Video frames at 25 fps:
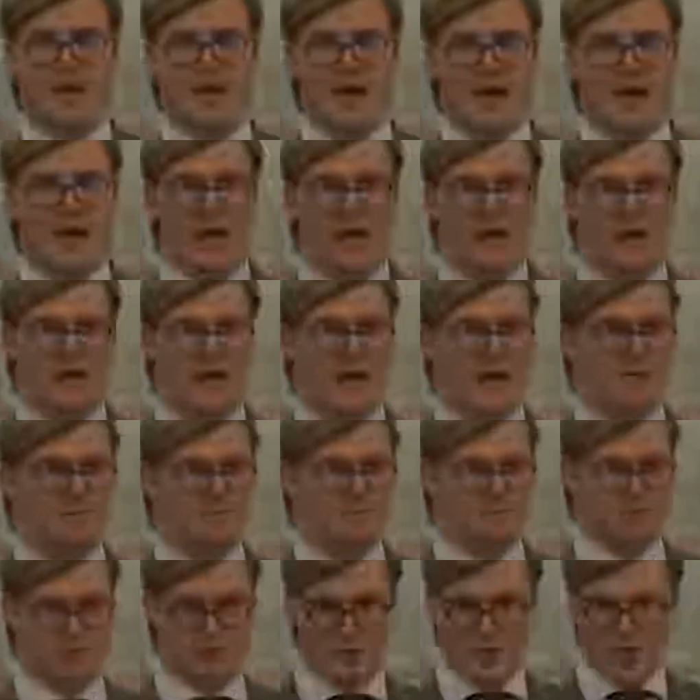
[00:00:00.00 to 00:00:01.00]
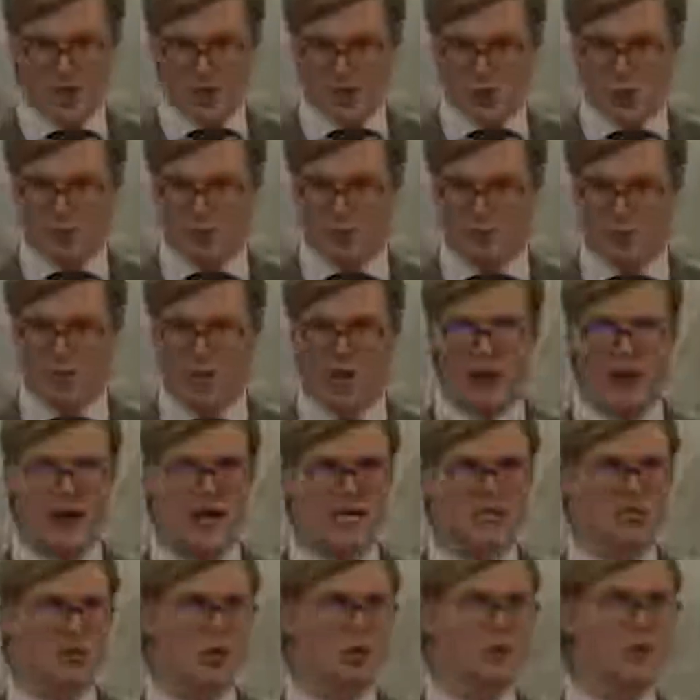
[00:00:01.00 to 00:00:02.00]
And QPR
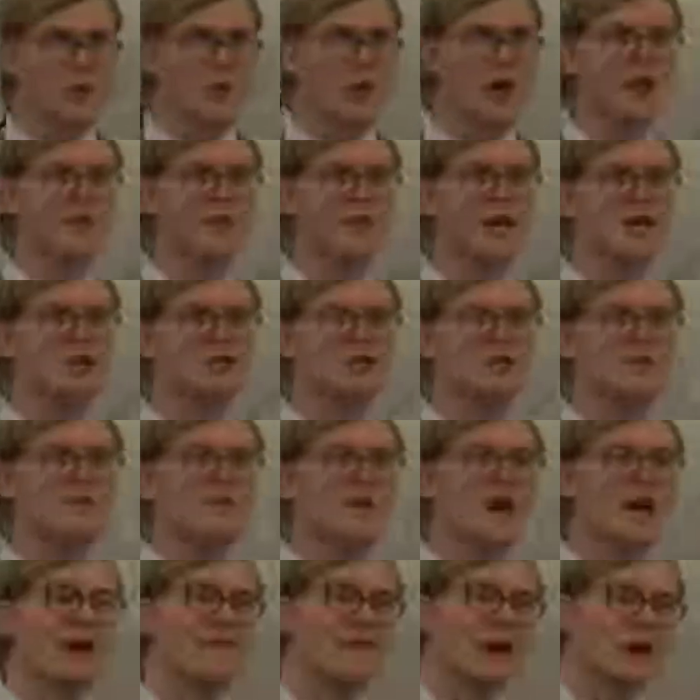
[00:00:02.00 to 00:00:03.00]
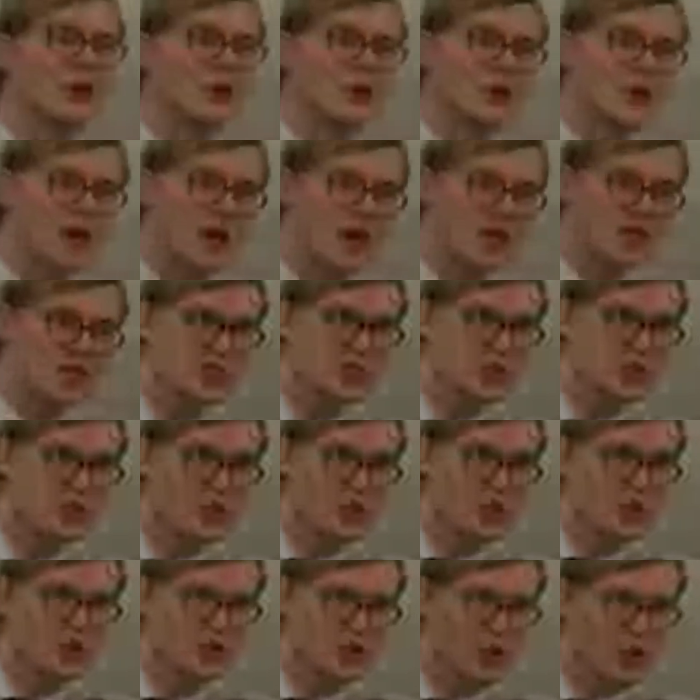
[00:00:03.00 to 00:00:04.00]
has over 1,500
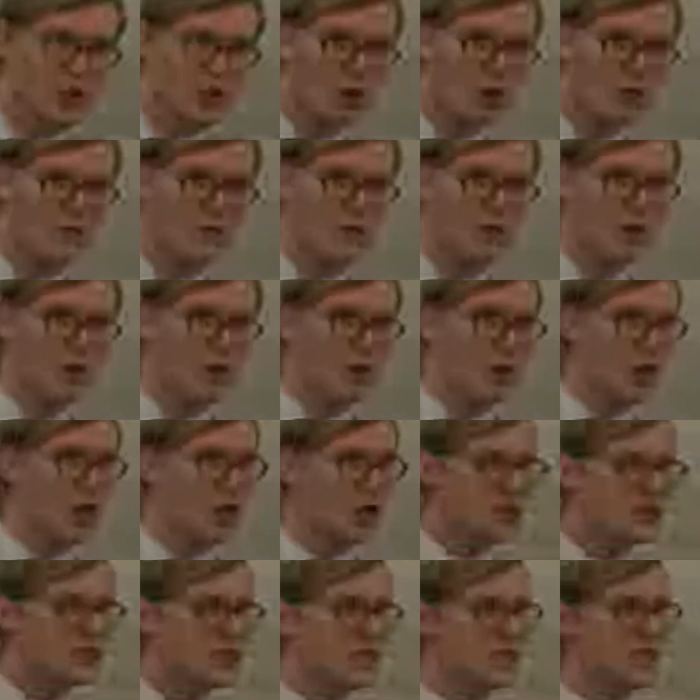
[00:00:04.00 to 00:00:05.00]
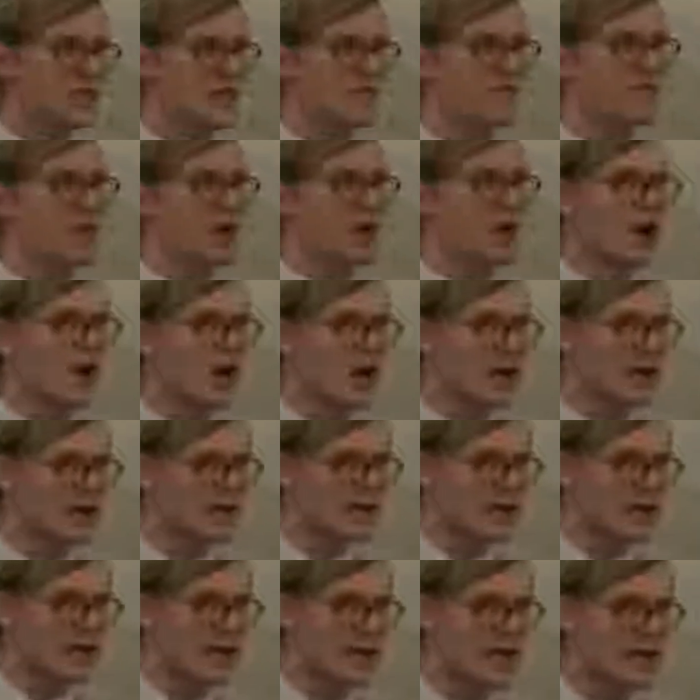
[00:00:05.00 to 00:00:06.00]
customers all over the world in different
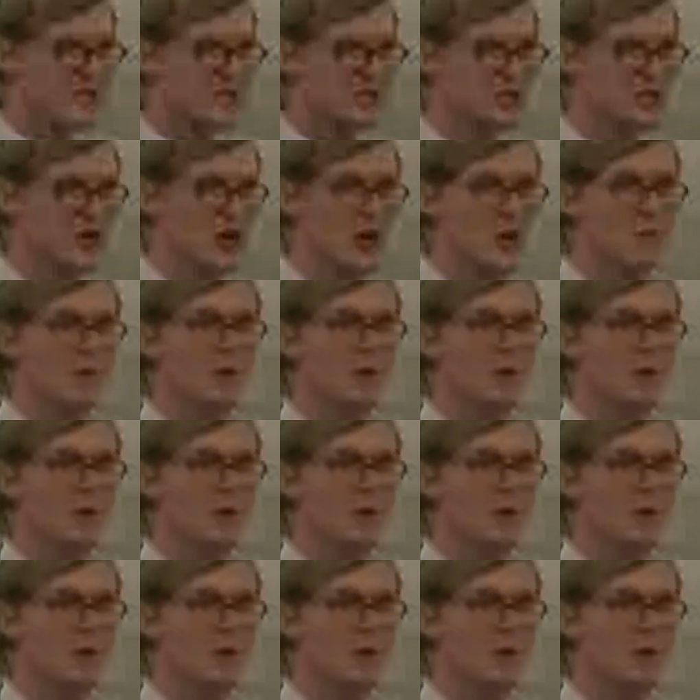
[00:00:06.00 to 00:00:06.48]
continents.